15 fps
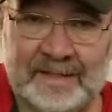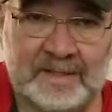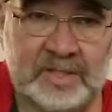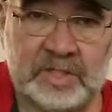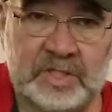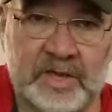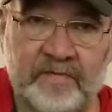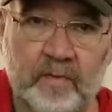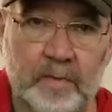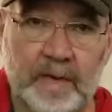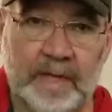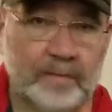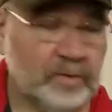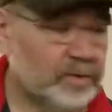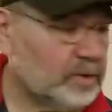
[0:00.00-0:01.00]
Just never been
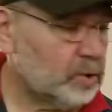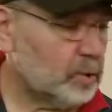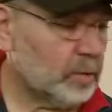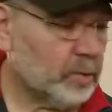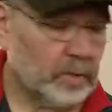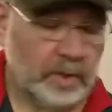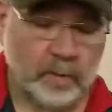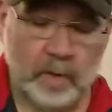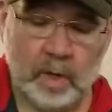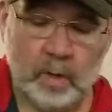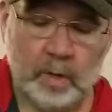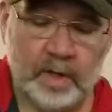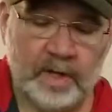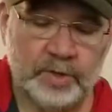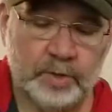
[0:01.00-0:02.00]
able to do it really well.
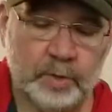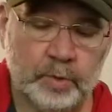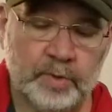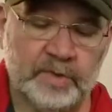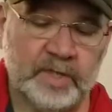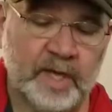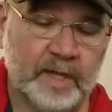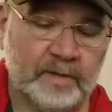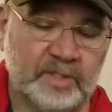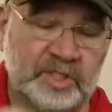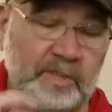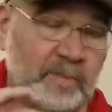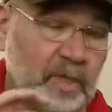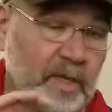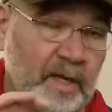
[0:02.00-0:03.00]
What I do is I
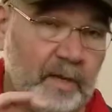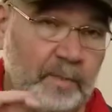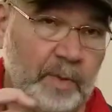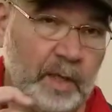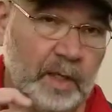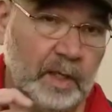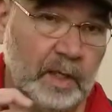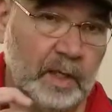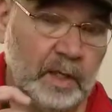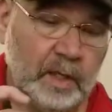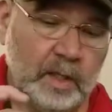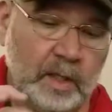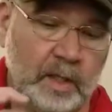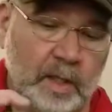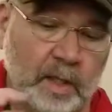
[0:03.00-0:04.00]
simulate a pick
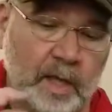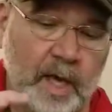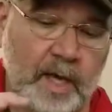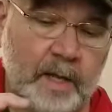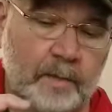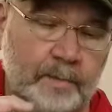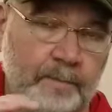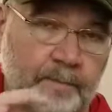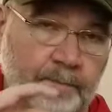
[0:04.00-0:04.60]
and kind of